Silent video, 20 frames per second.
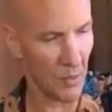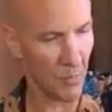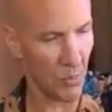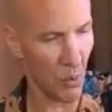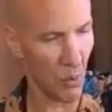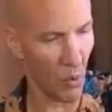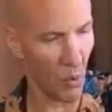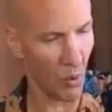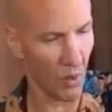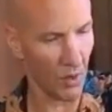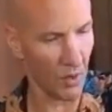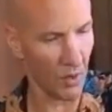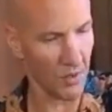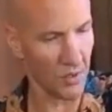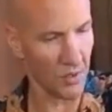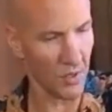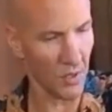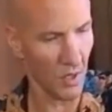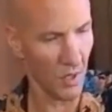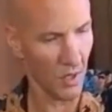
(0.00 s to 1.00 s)

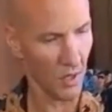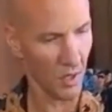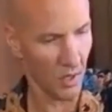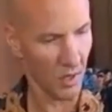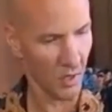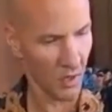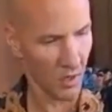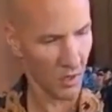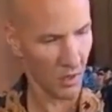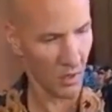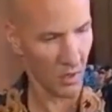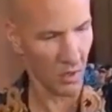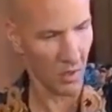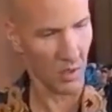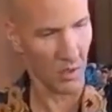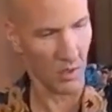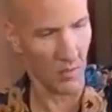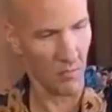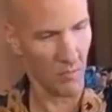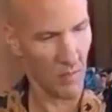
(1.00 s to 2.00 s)
pours,
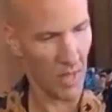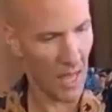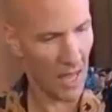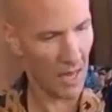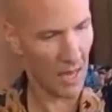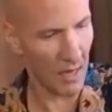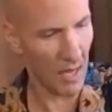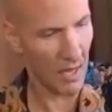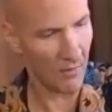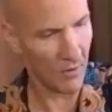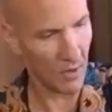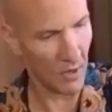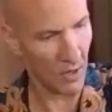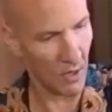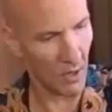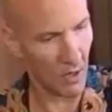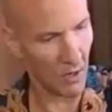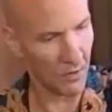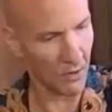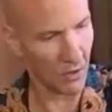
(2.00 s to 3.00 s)
man, heaven,
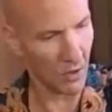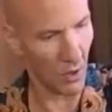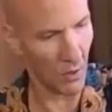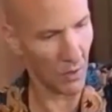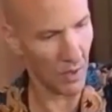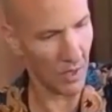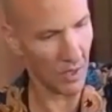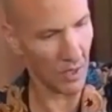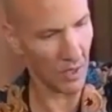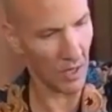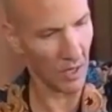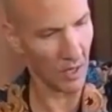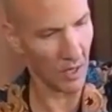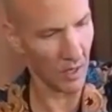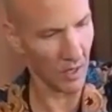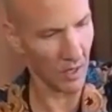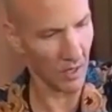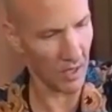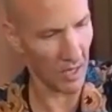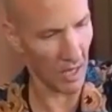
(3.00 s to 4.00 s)
earth, going
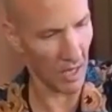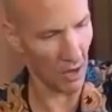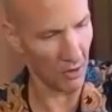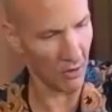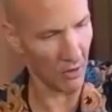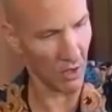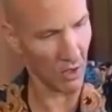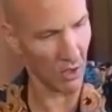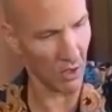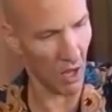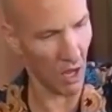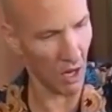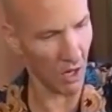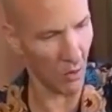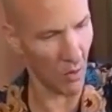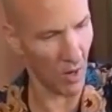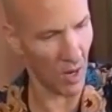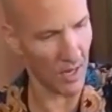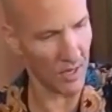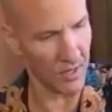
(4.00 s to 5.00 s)

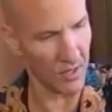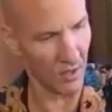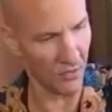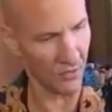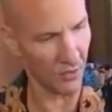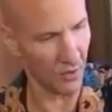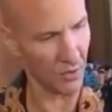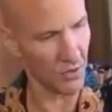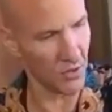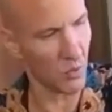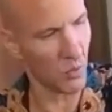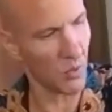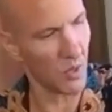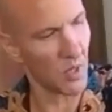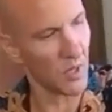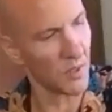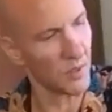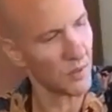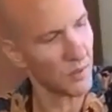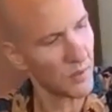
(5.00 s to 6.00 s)
counterclockwise, the first one.